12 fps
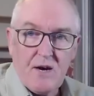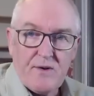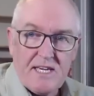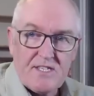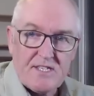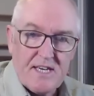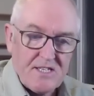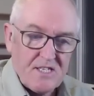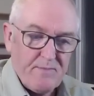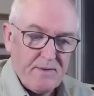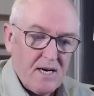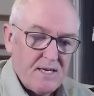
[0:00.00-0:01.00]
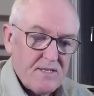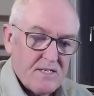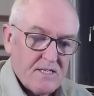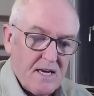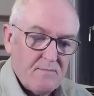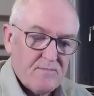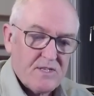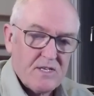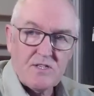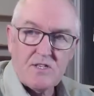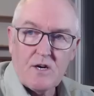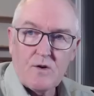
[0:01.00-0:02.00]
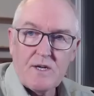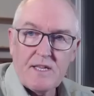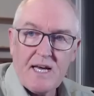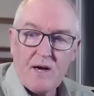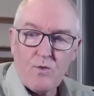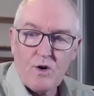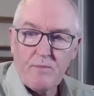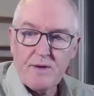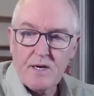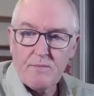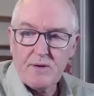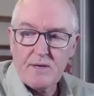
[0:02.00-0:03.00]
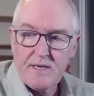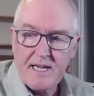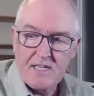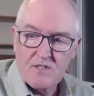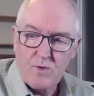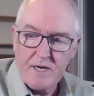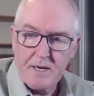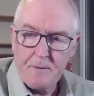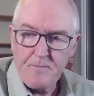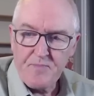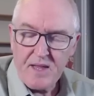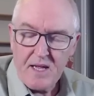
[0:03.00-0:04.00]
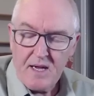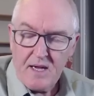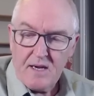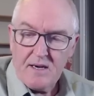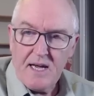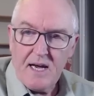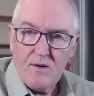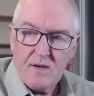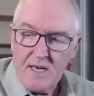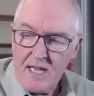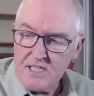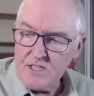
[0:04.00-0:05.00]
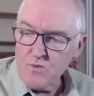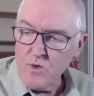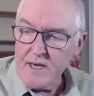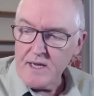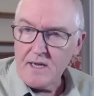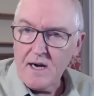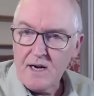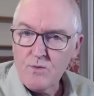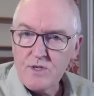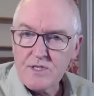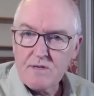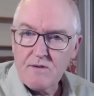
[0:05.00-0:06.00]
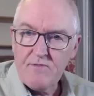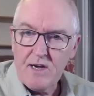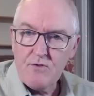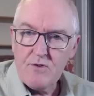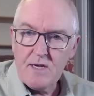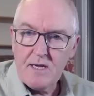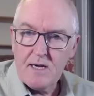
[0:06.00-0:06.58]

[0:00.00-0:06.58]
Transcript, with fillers: ONS data is behind the times, so that will be up next week. Now, last week I was very